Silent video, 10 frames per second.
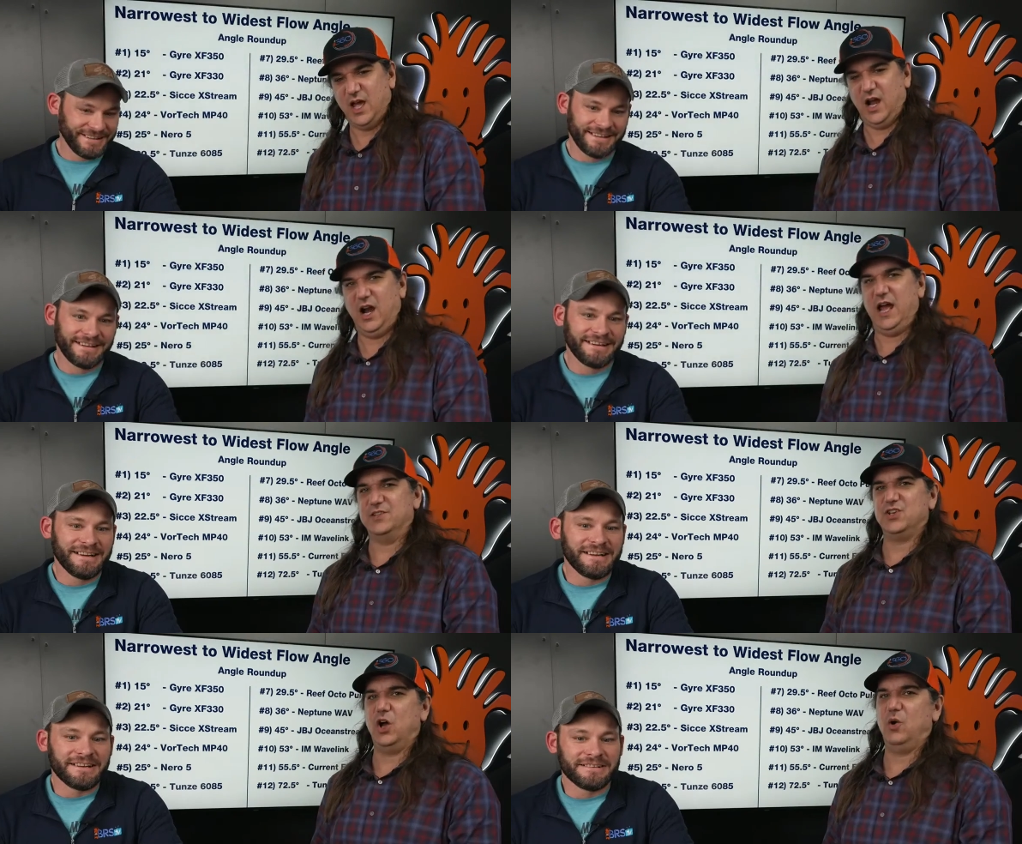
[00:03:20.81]
Speaker 1: All
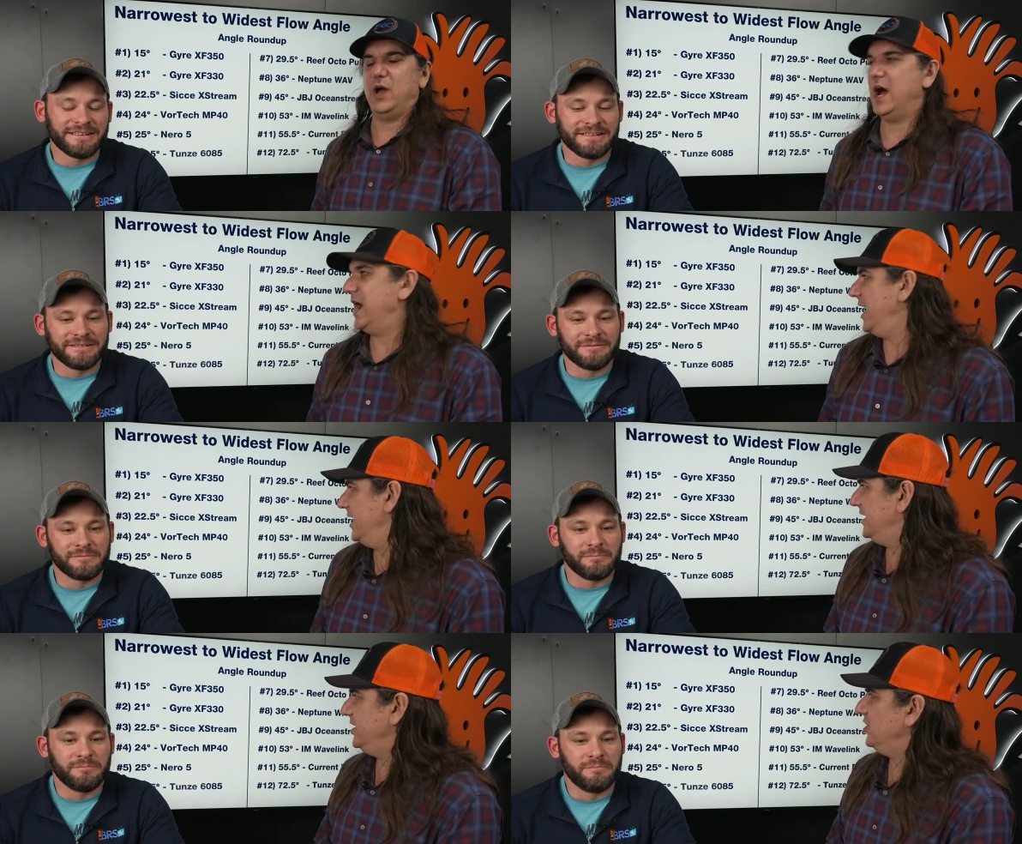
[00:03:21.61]
right, so
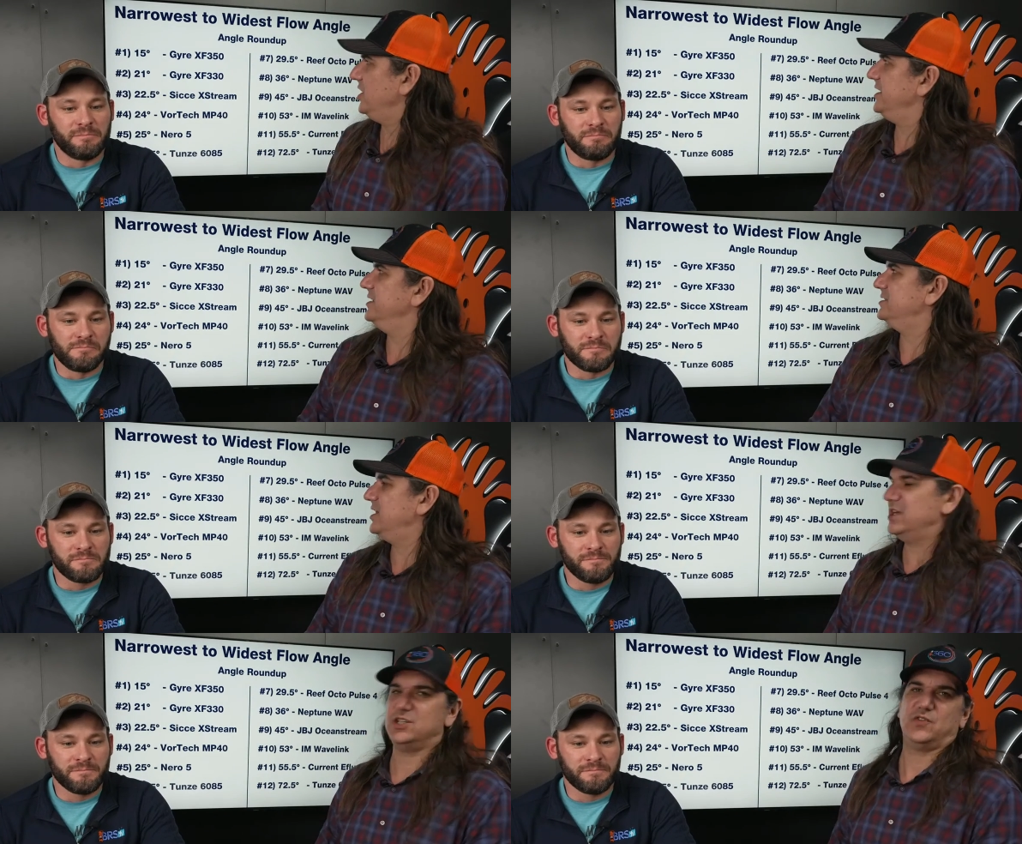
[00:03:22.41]
uh, here is
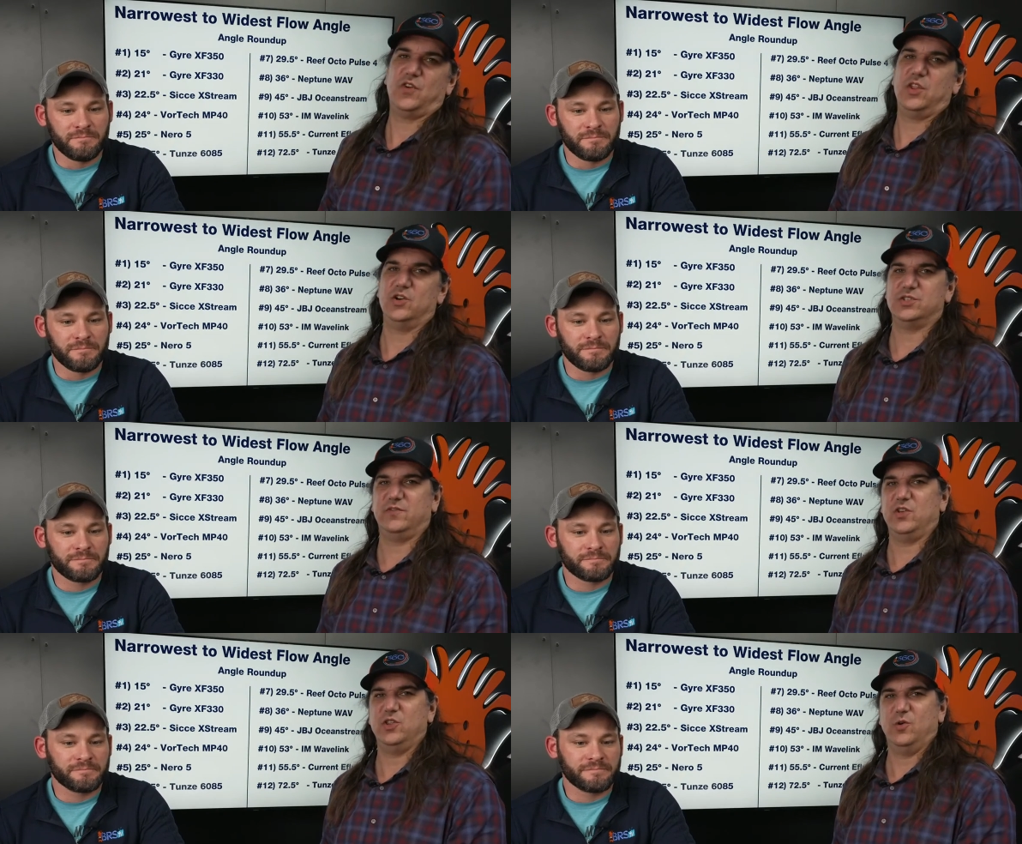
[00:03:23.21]
uh, just for those
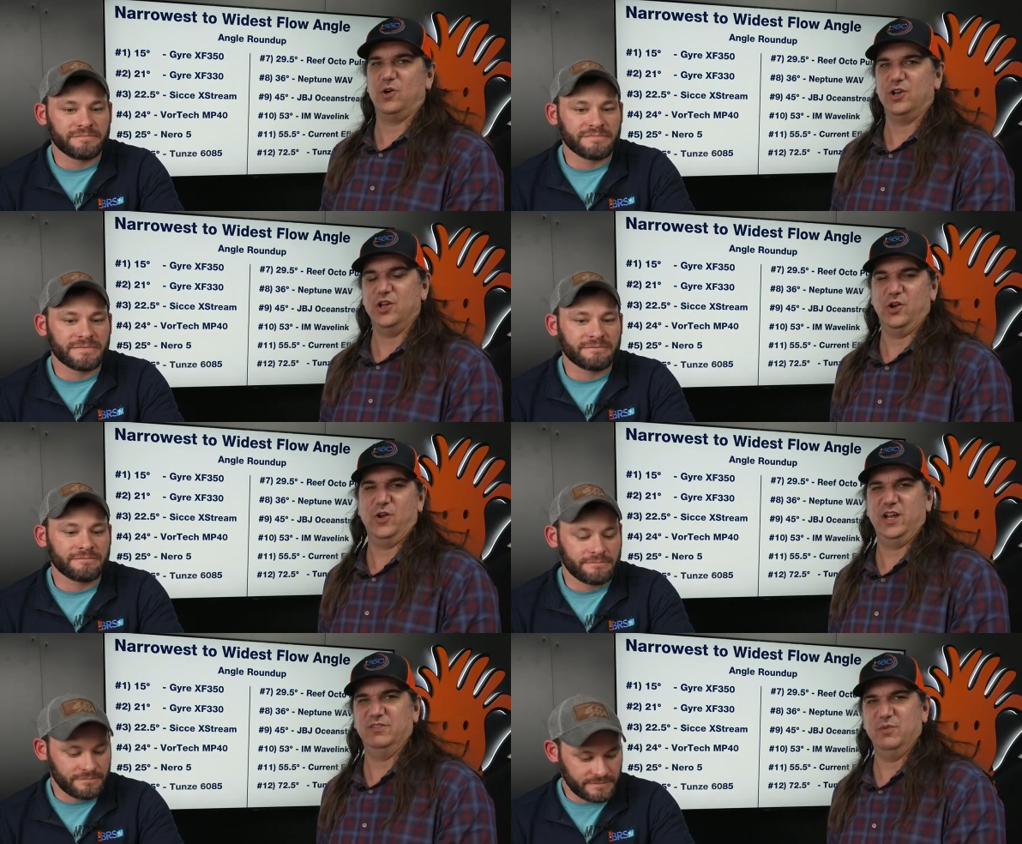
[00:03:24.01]
of you that want to know
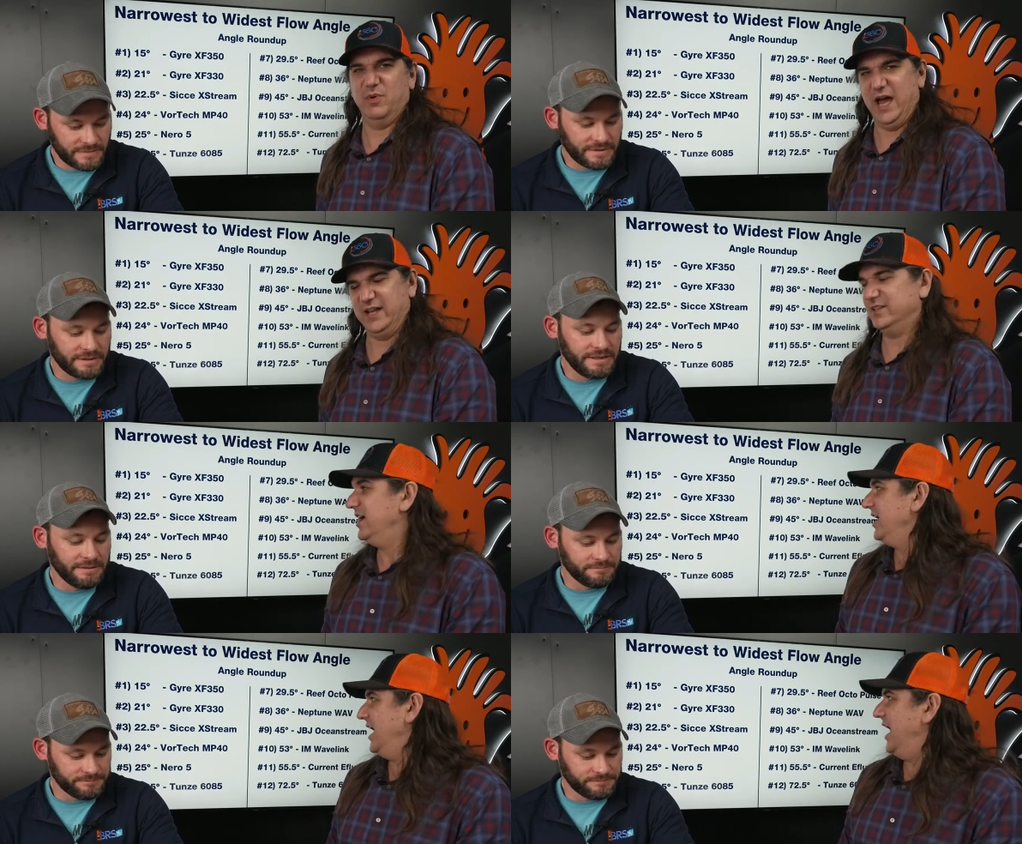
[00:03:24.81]
right off the bat.
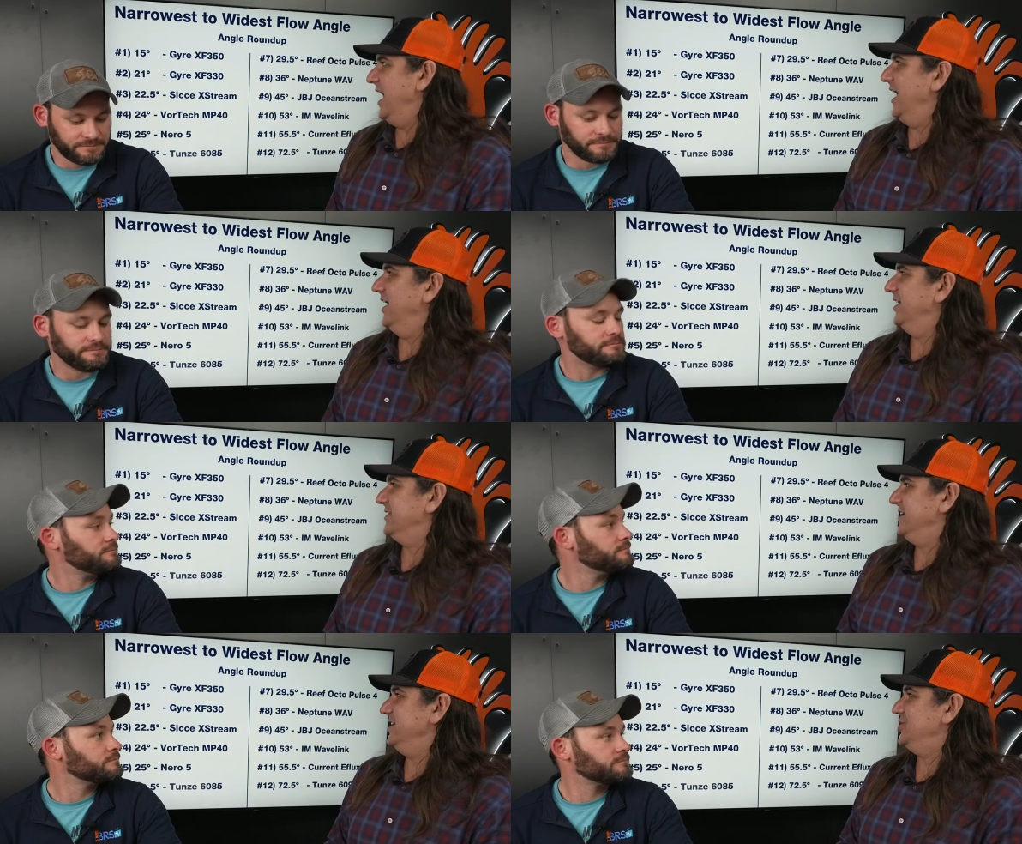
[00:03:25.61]
Yep. Uh,
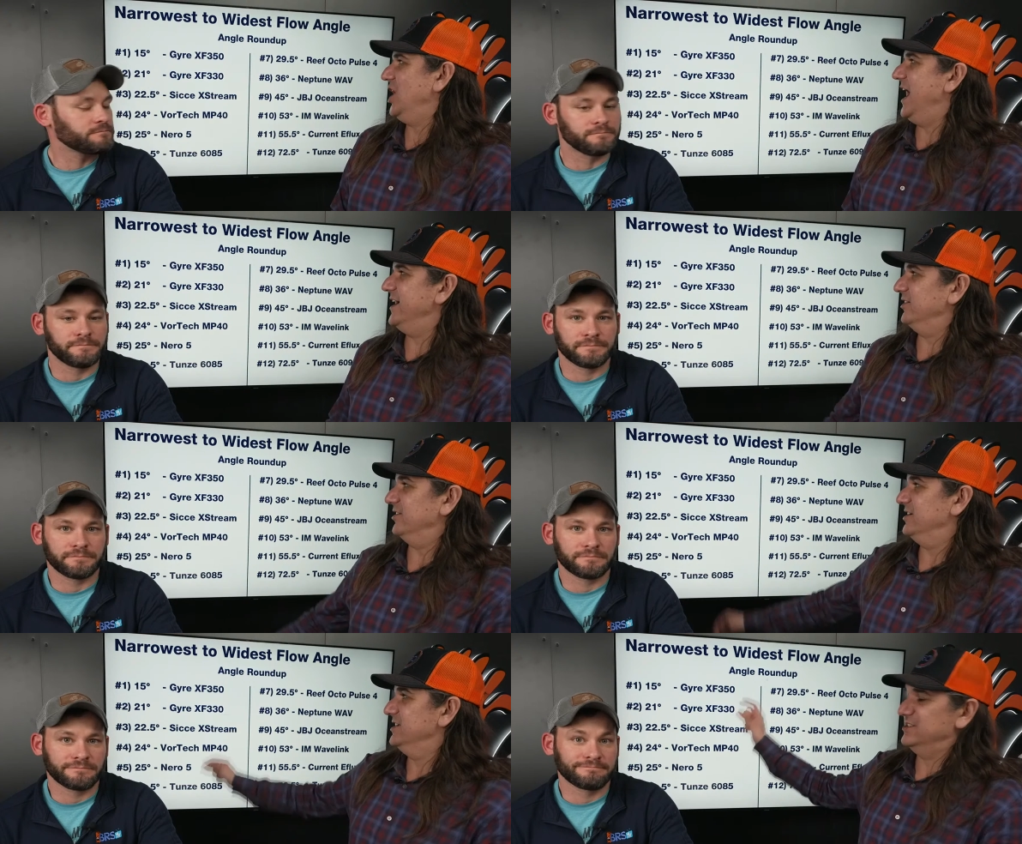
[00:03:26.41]
the
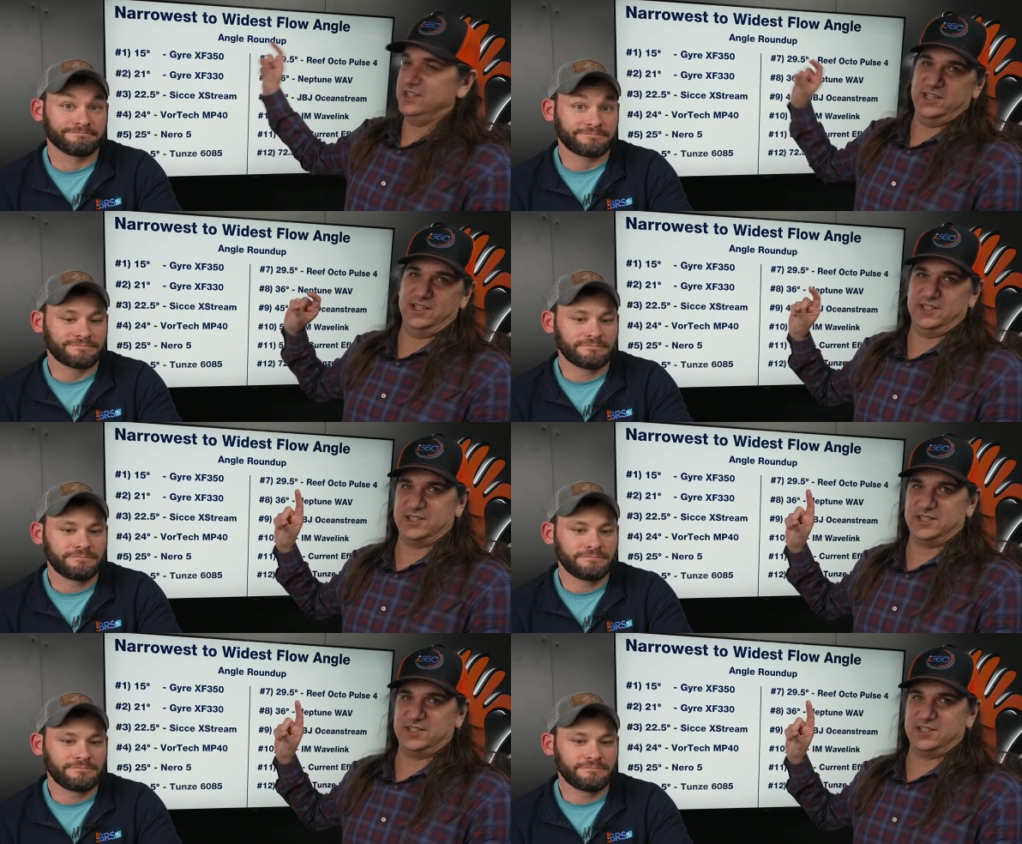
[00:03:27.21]
gyre is the